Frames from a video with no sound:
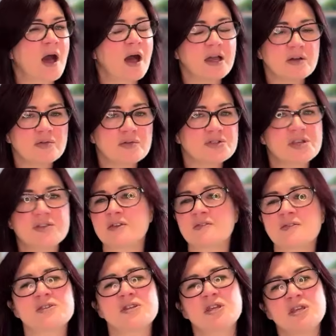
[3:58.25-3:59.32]
I also think
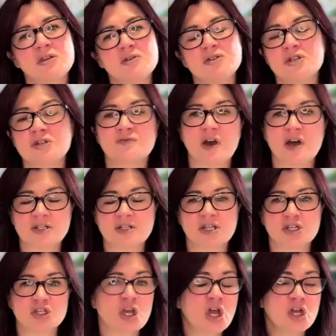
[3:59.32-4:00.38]
there's a huge
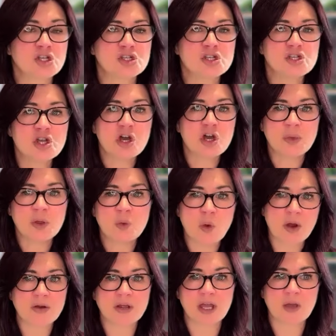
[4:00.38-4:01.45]
advantage to not be
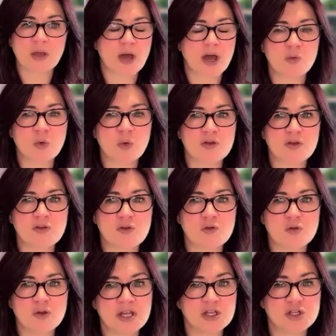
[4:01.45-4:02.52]
worrying about whether
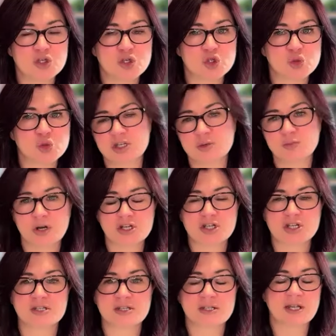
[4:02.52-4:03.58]
you need to switch
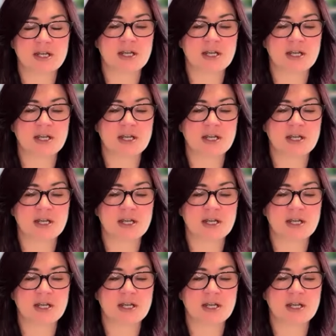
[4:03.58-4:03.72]
brushes at